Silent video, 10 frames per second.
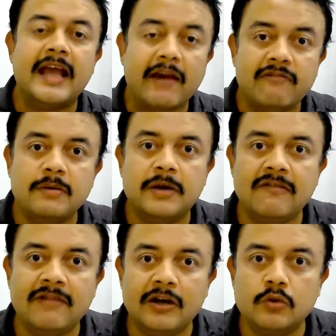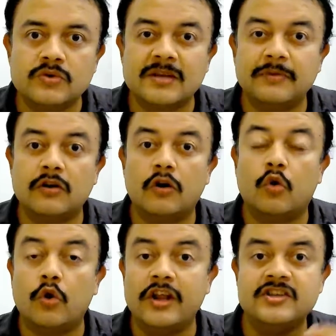everybody will do something called
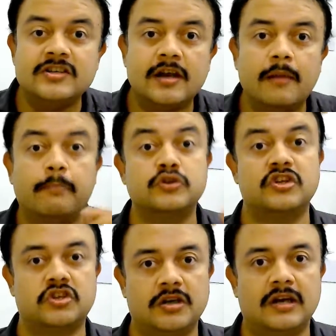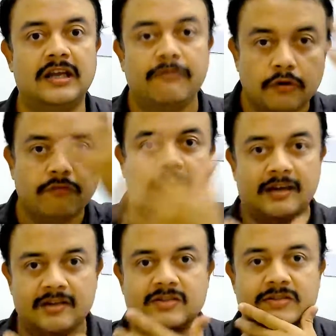original position if you wear
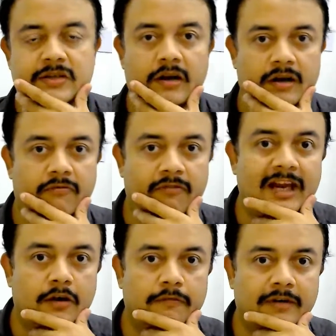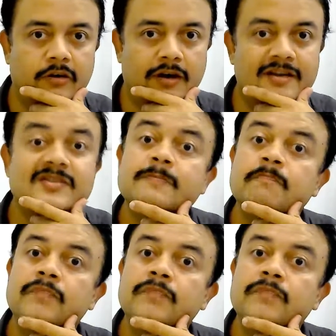this veil of ignorance.